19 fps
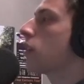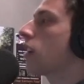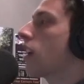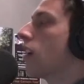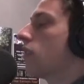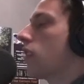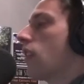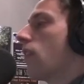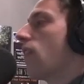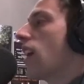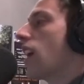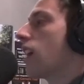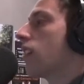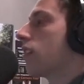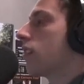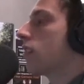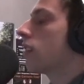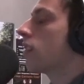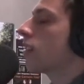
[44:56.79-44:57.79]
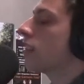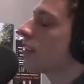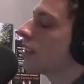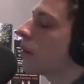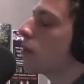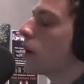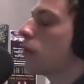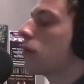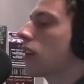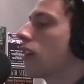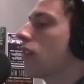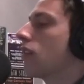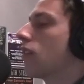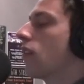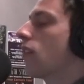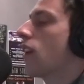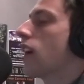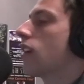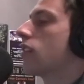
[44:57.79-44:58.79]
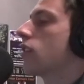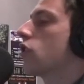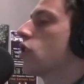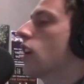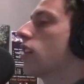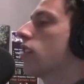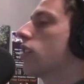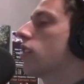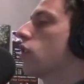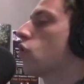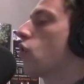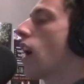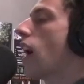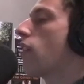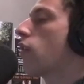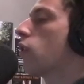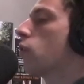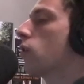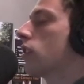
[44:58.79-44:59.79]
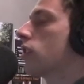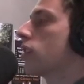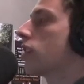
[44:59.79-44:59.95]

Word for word: it gives the Oregon. fans... Sometimes it gives the fans a chance to travel, which